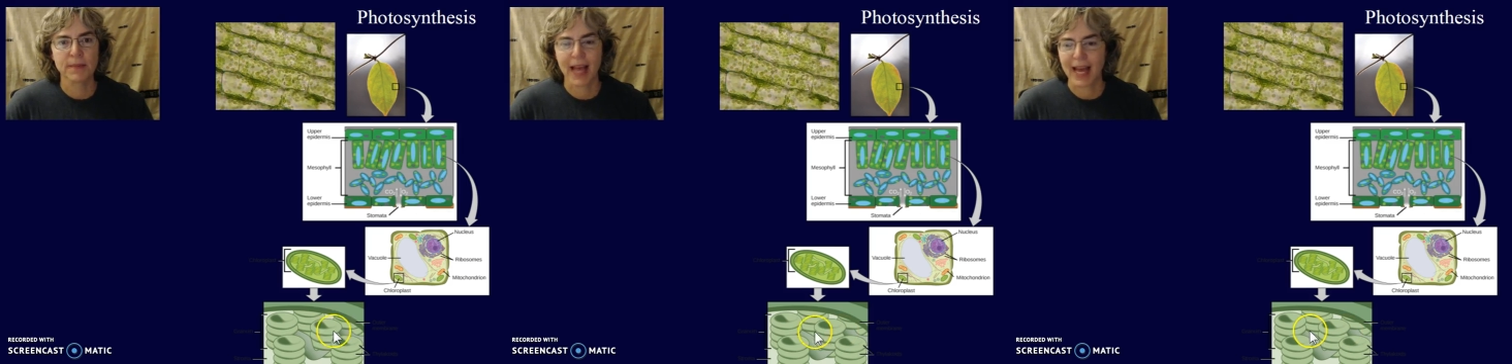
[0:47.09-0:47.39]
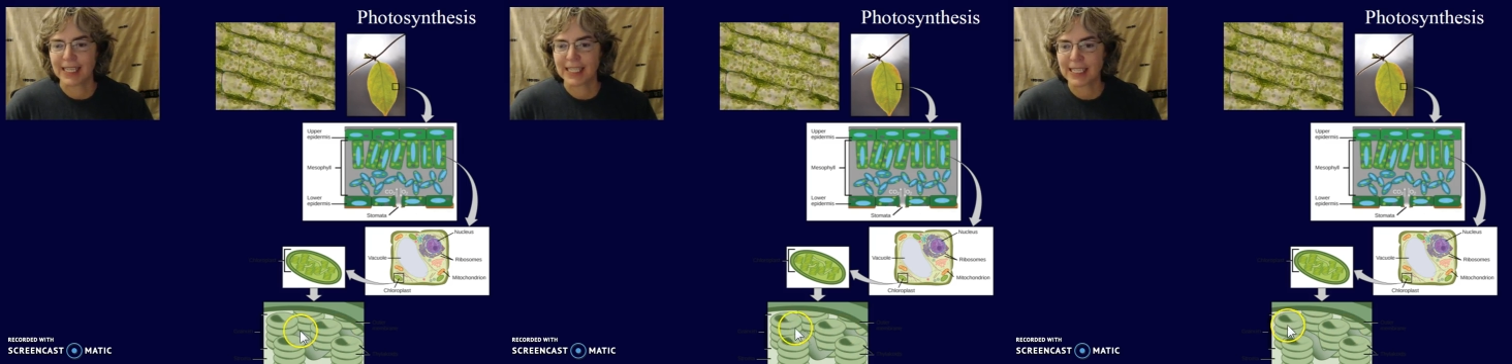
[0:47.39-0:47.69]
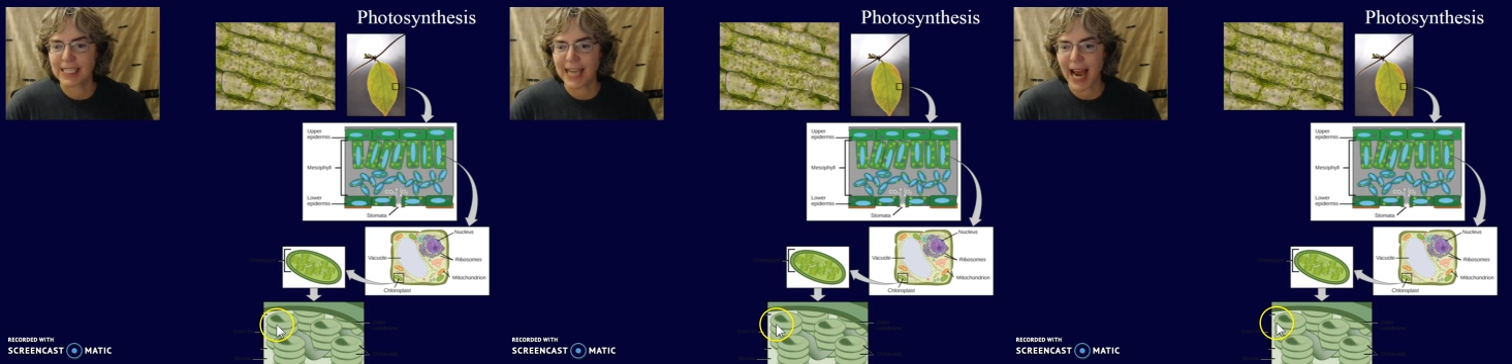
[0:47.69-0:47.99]
And a
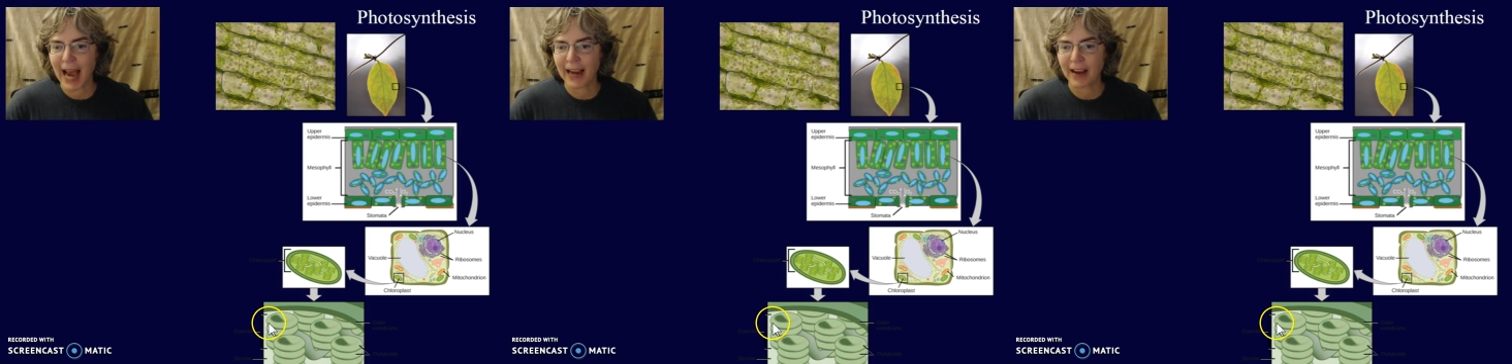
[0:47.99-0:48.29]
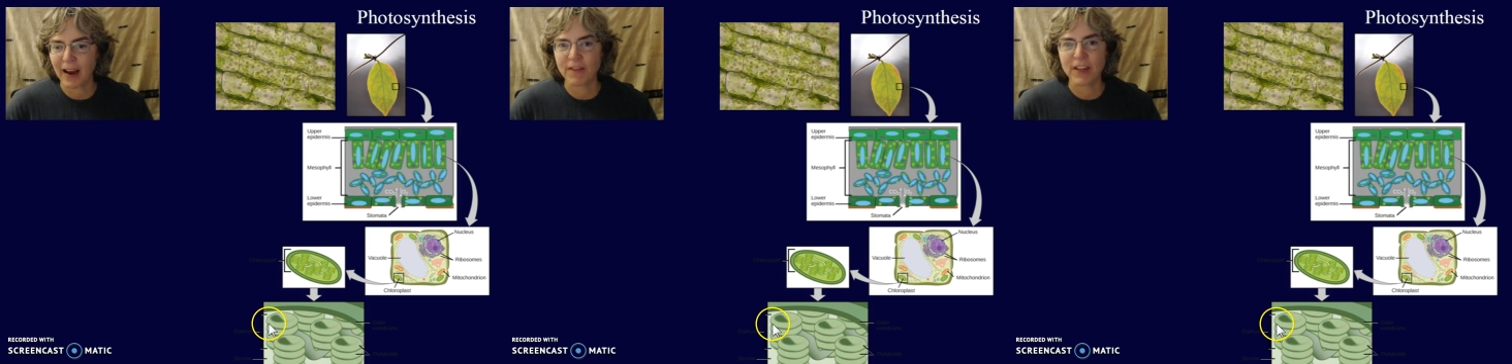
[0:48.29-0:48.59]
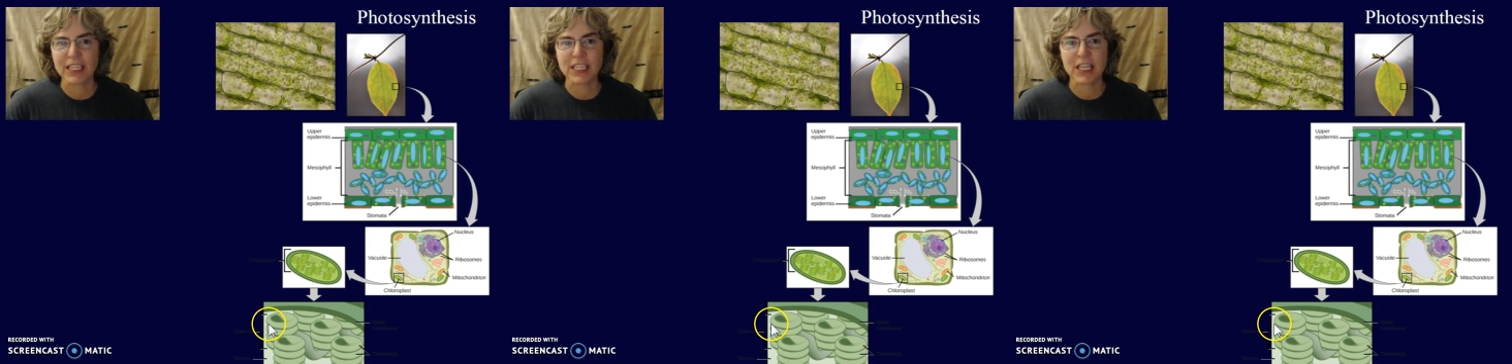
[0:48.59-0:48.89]
stack of
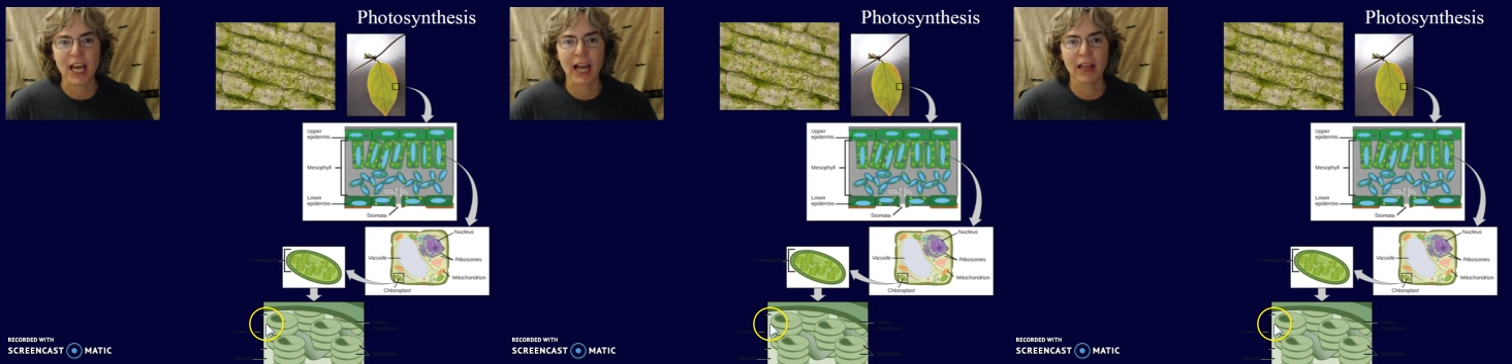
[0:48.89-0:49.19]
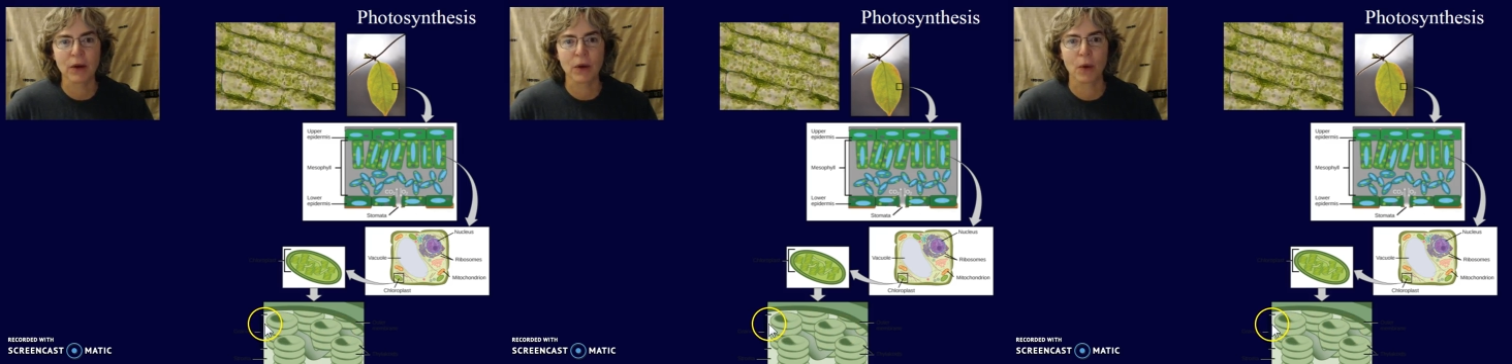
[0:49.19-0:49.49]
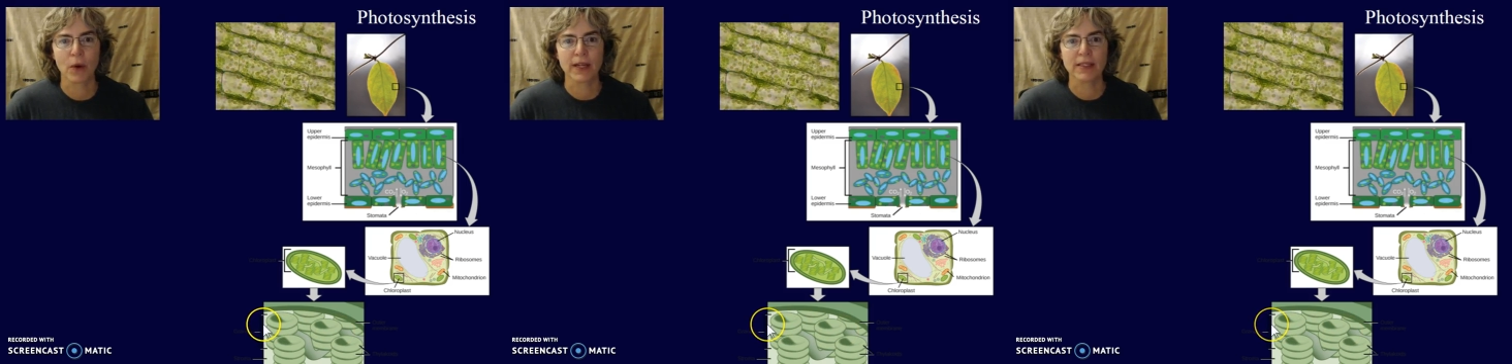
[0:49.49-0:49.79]
these
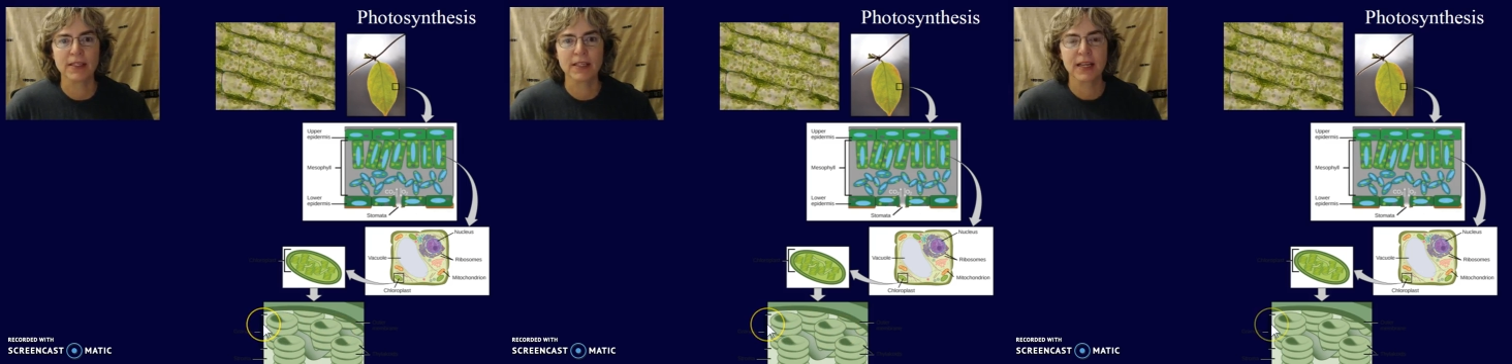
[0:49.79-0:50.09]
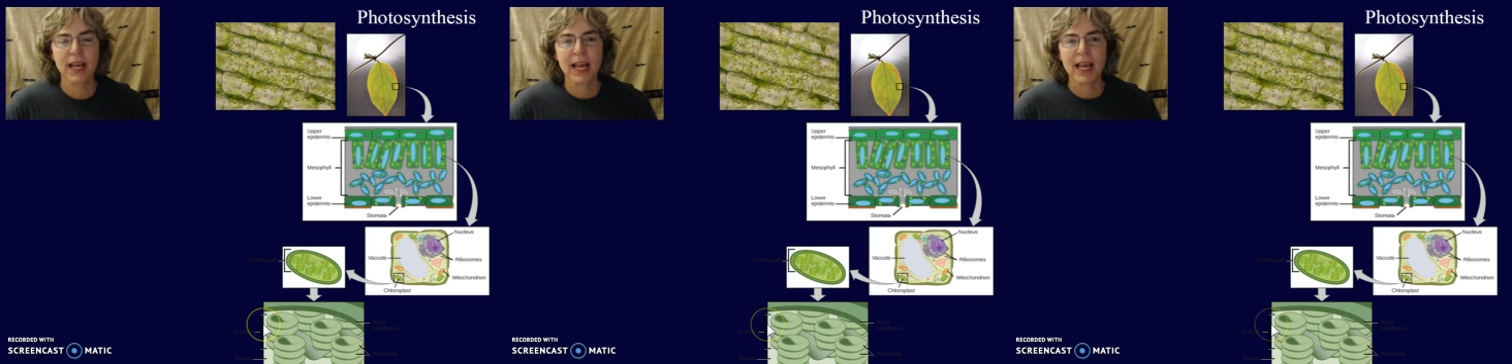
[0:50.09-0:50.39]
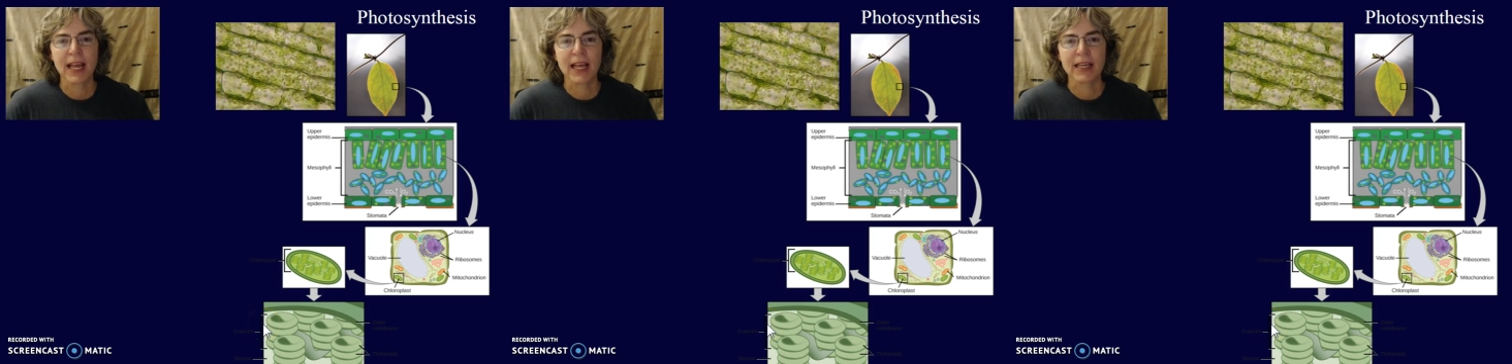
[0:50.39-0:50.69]
thylakoids
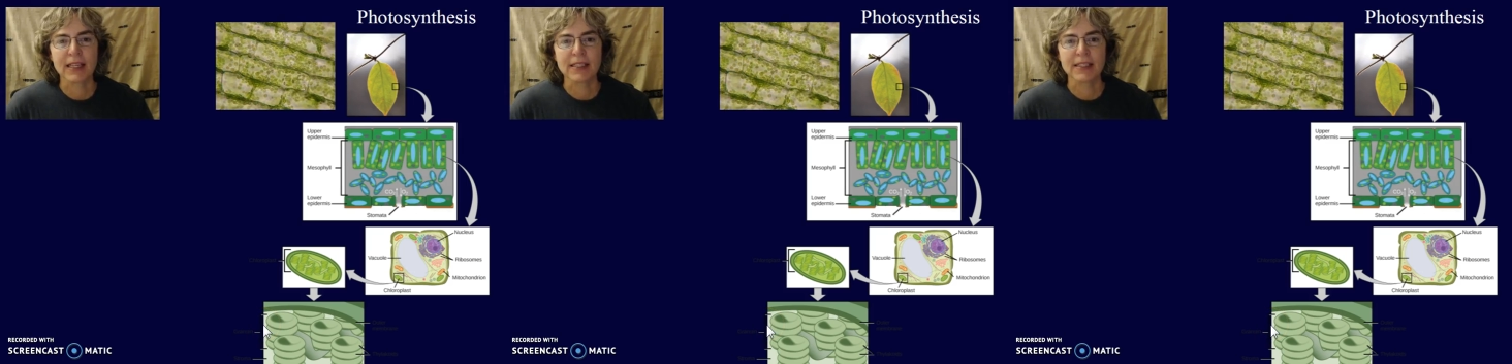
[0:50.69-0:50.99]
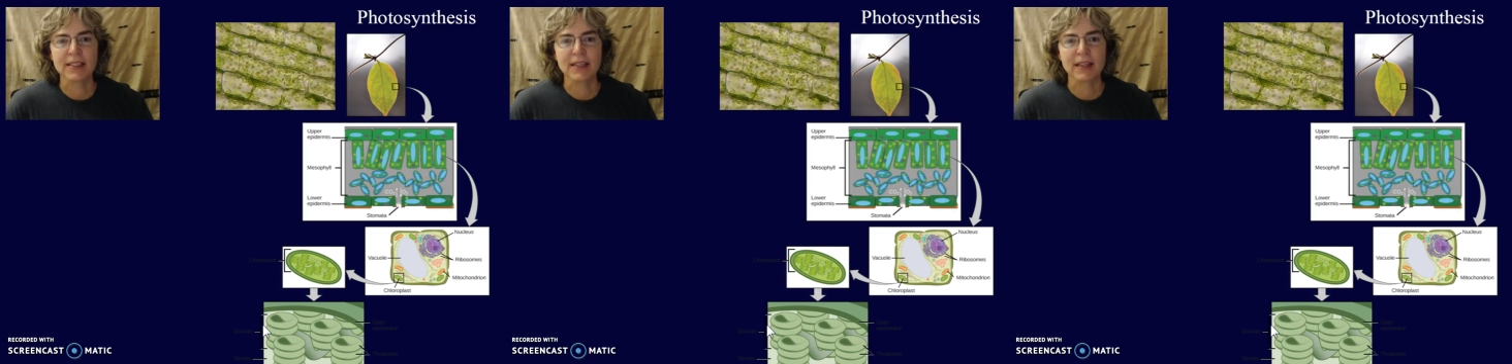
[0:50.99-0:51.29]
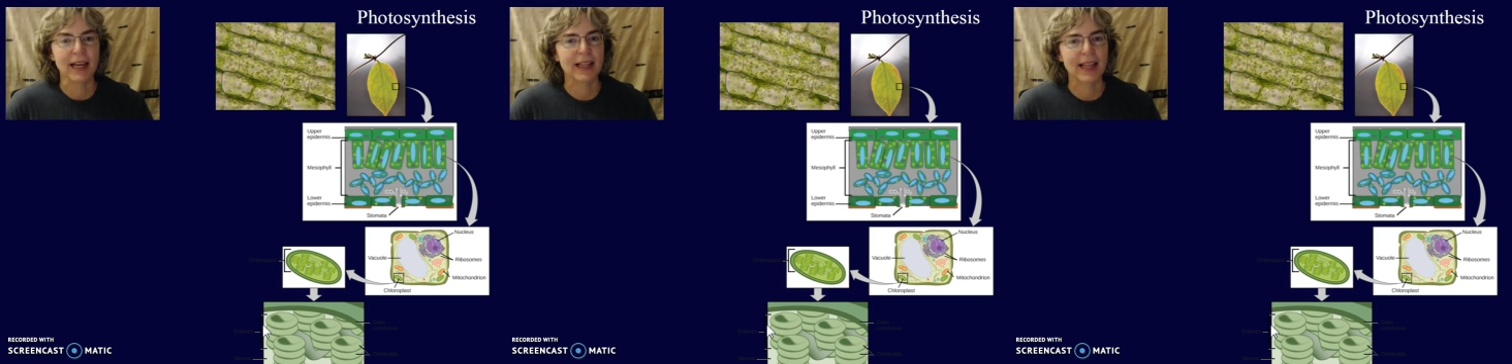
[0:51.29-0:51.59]
is
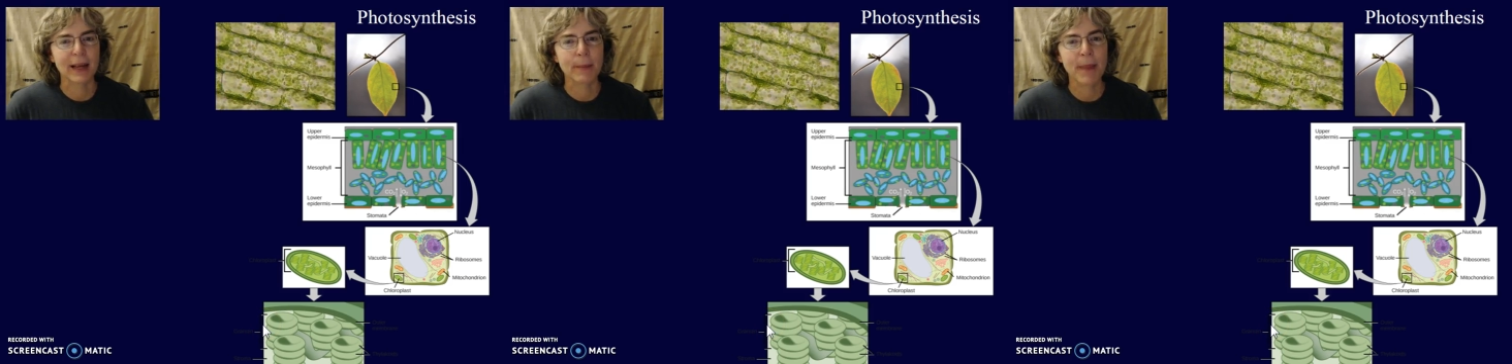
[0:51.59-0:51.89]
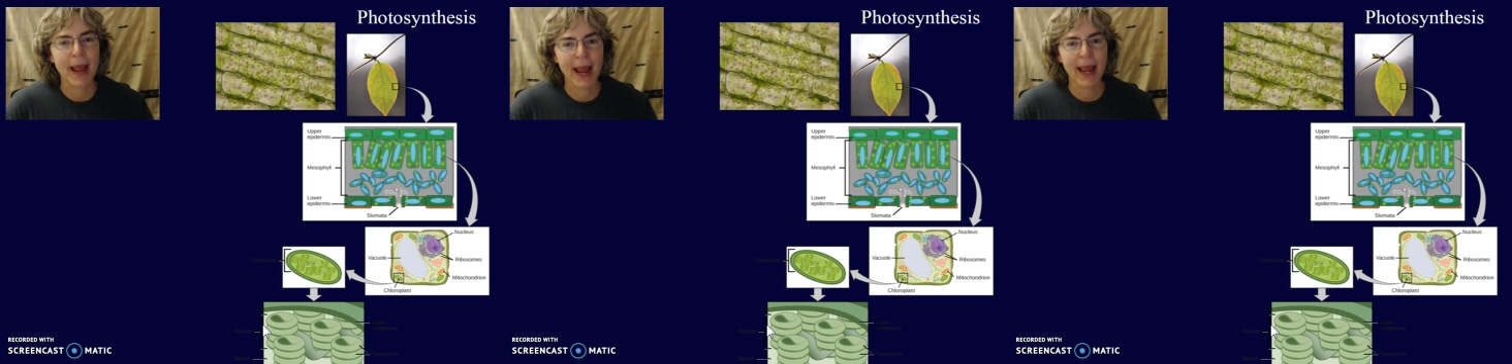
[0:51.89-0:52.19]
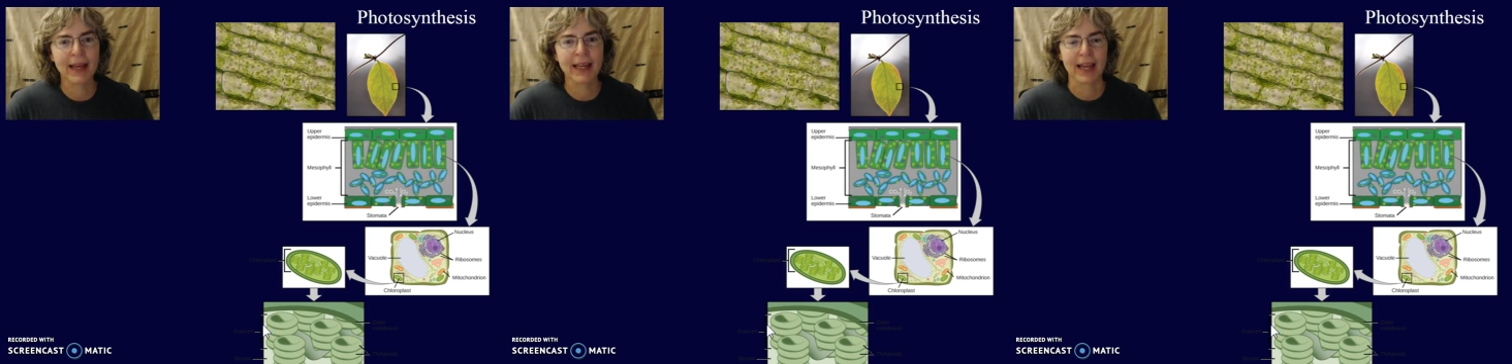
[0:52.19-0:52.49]
kind of like a
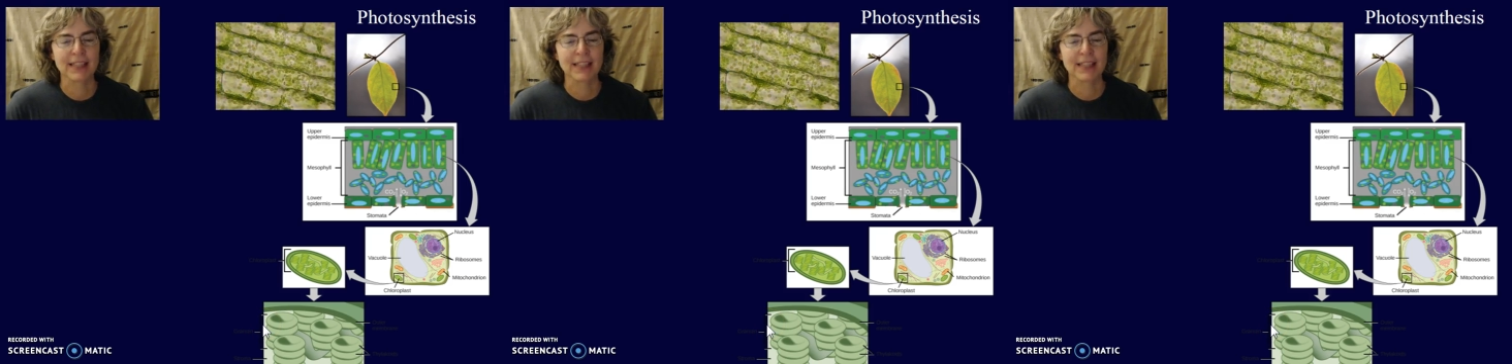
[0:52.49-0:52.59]
pancake.